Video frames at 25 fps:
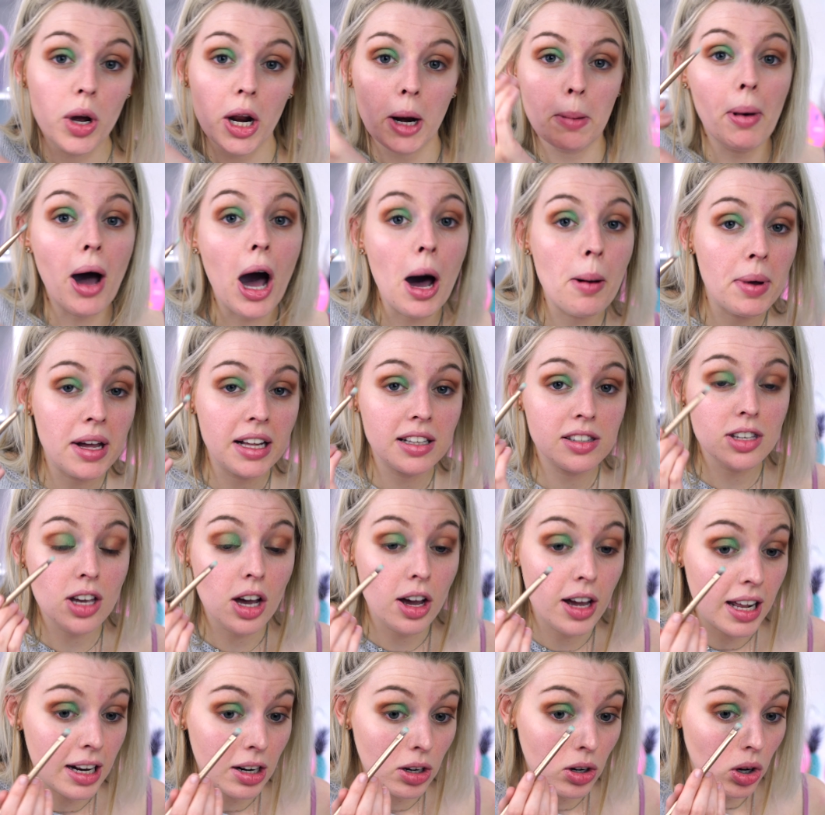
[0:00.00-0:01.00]
We're gonna pop it into
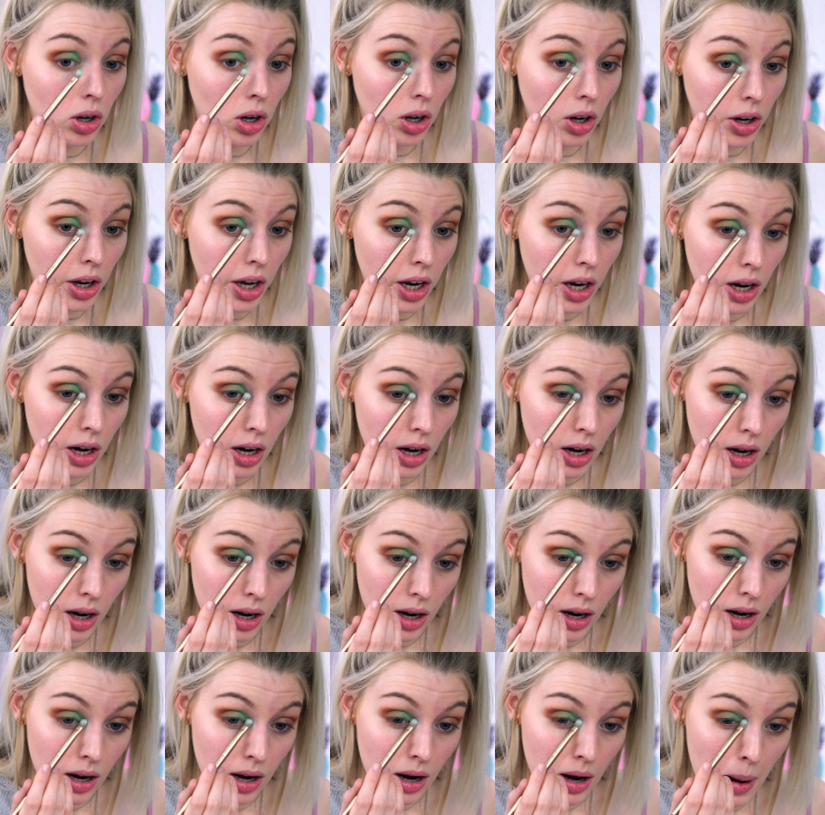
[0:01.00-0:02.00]
our inner corner.
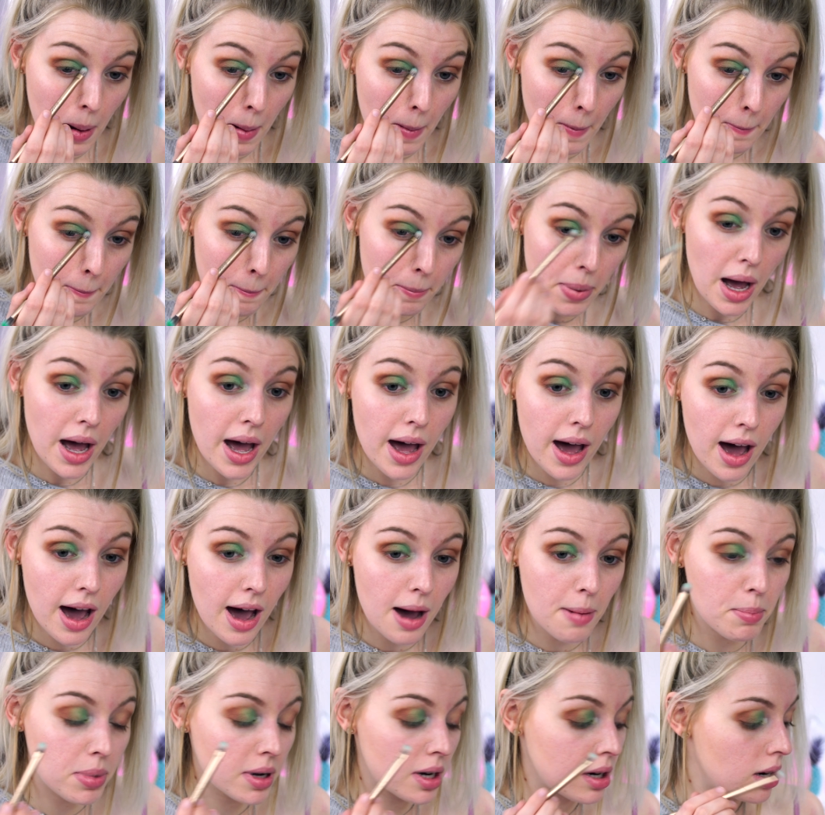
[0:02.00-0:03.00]

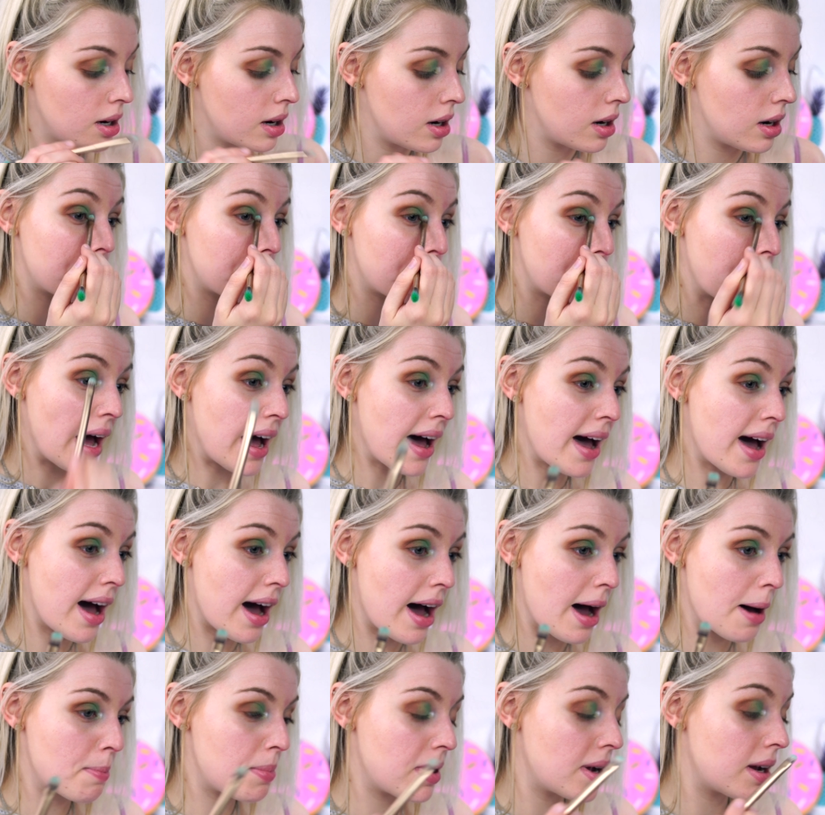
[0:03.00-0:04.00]
Pop,
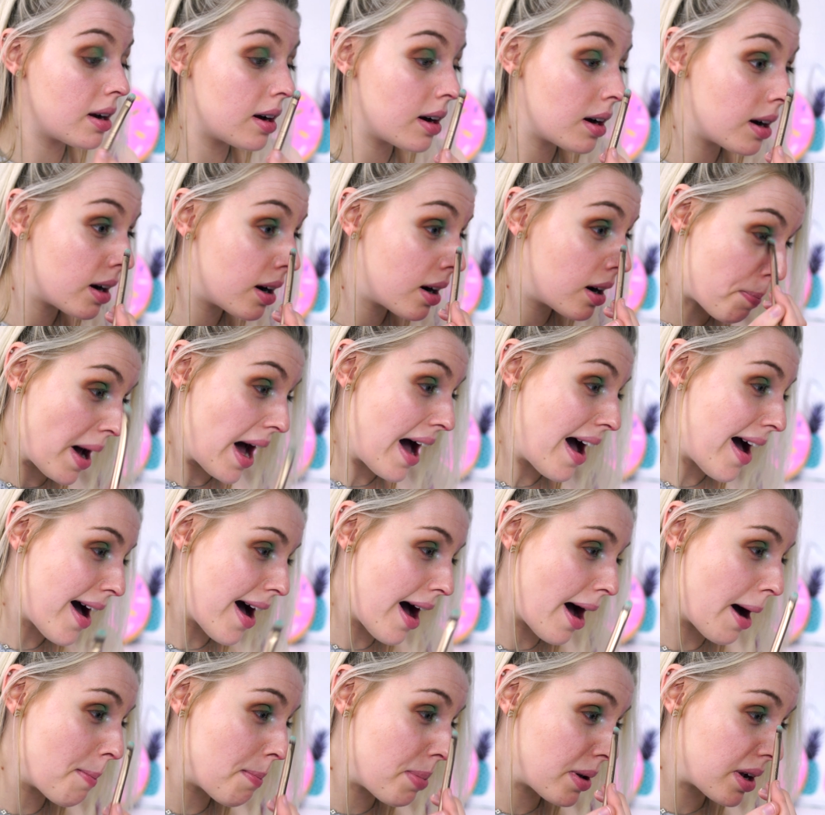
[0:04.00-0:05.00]
pop,
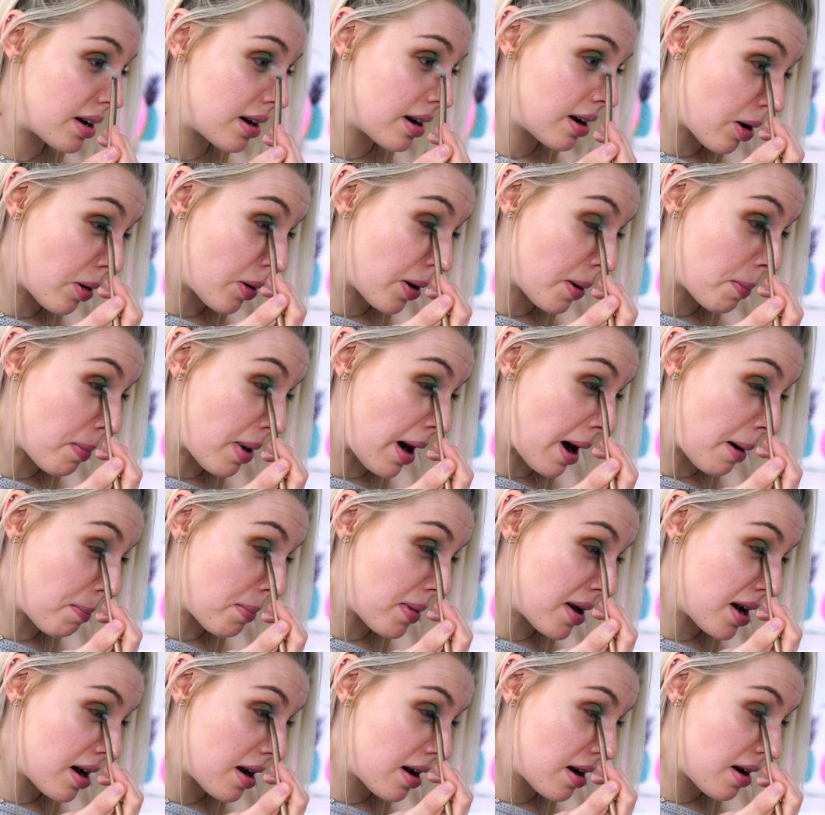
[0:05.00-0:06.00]
pop. Oh, we're
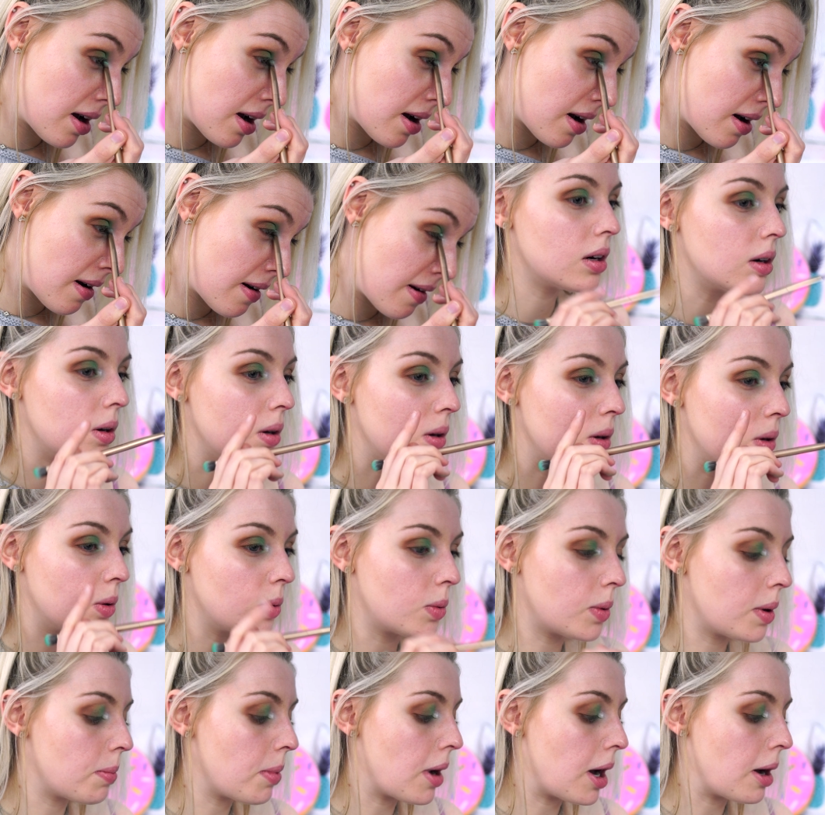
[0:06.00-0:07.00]
popping.
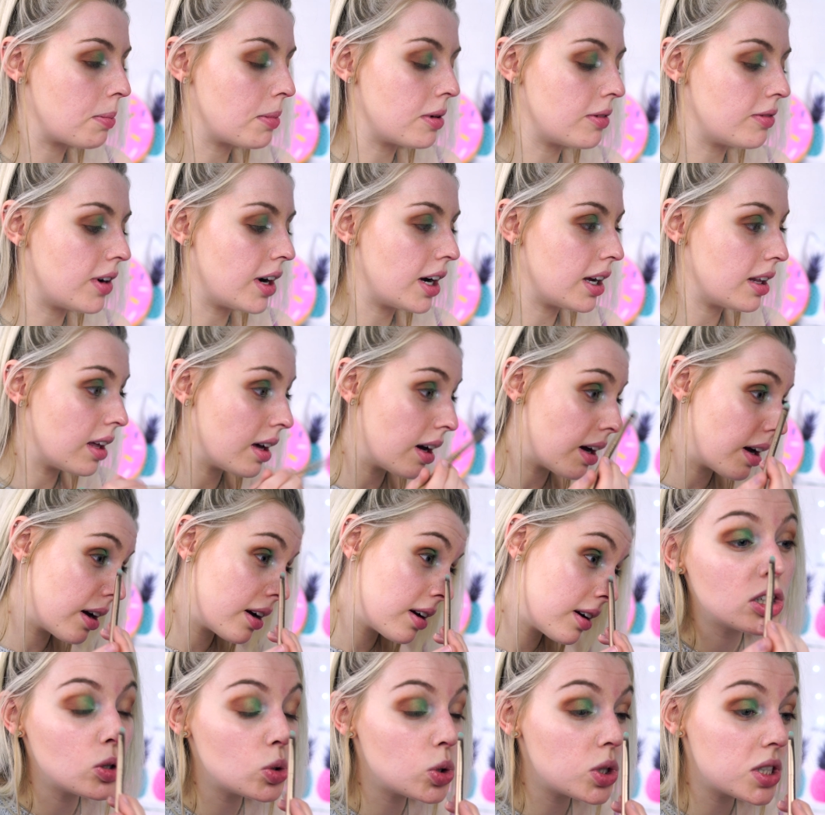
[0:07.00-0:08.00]
Oh, we're popping right
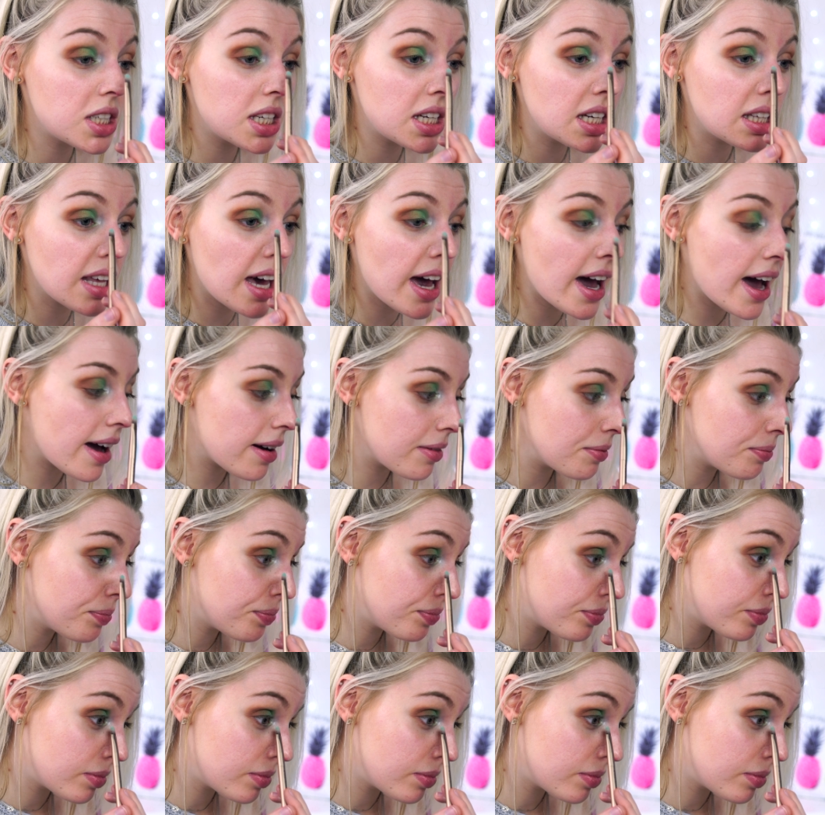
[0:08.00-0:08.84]
there. You see that?